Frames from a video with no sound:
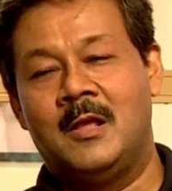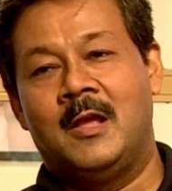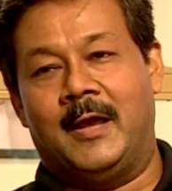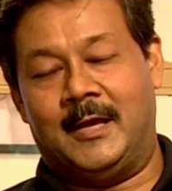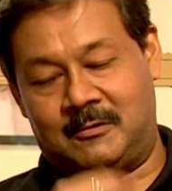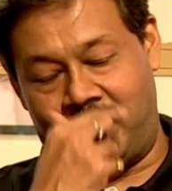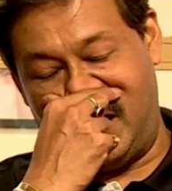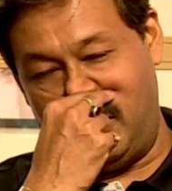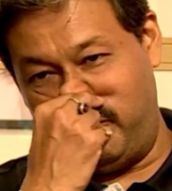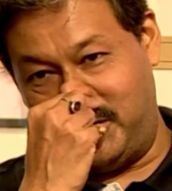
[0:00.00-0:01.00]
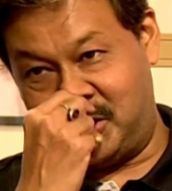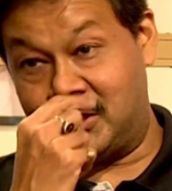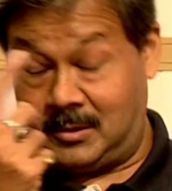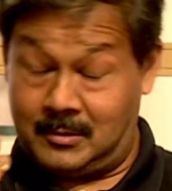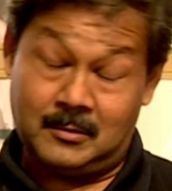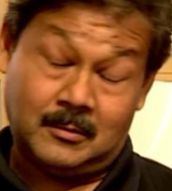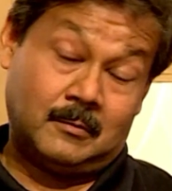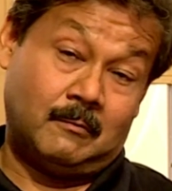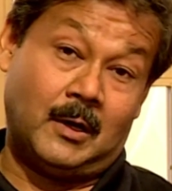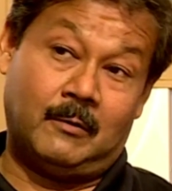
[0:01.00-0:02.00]
as well, which,
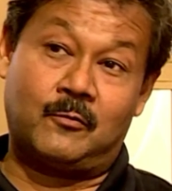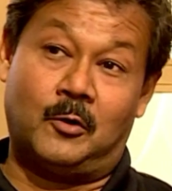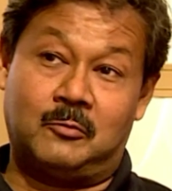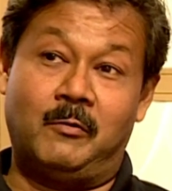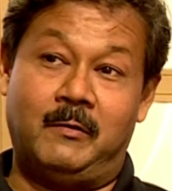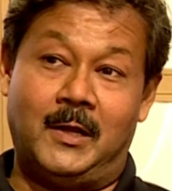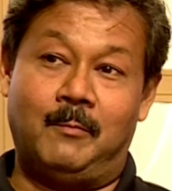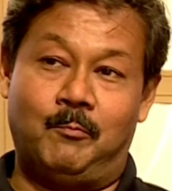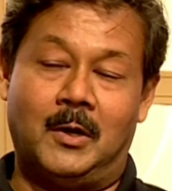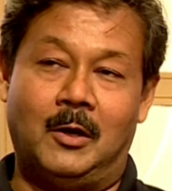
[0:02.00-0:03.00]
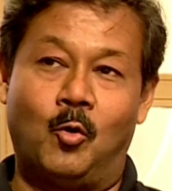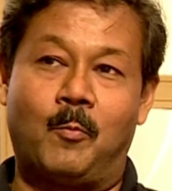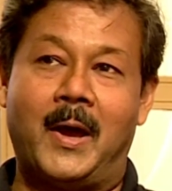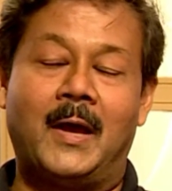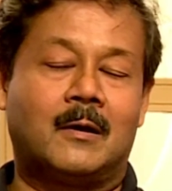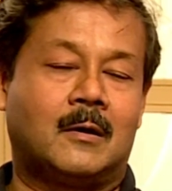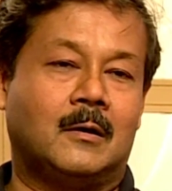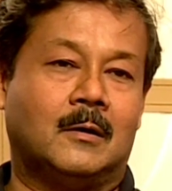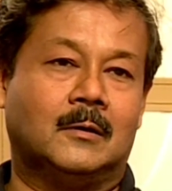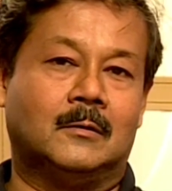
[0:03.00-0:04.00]
well, of course, when we look back,
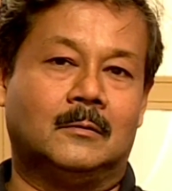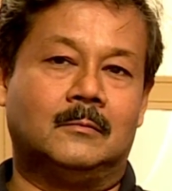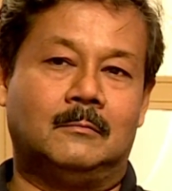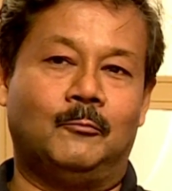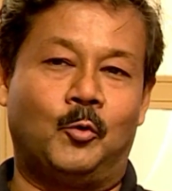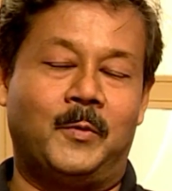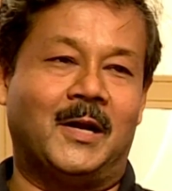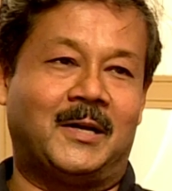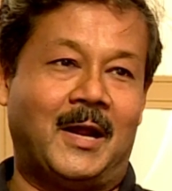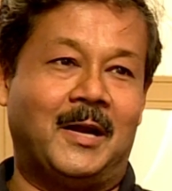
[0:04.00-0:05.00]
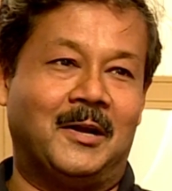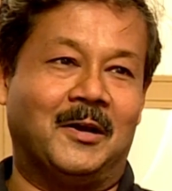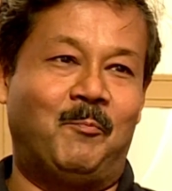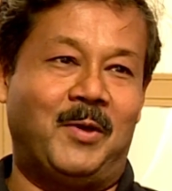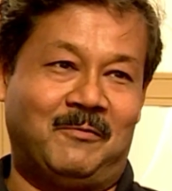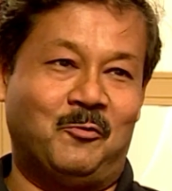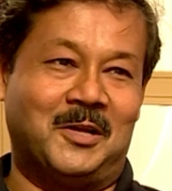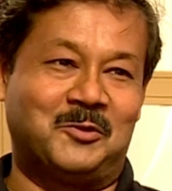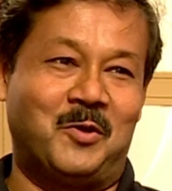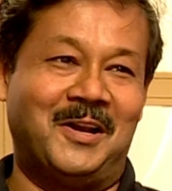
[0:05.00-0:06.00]
would be a tad painful
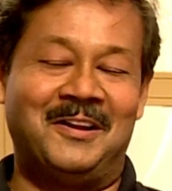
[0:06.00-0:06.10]
as well.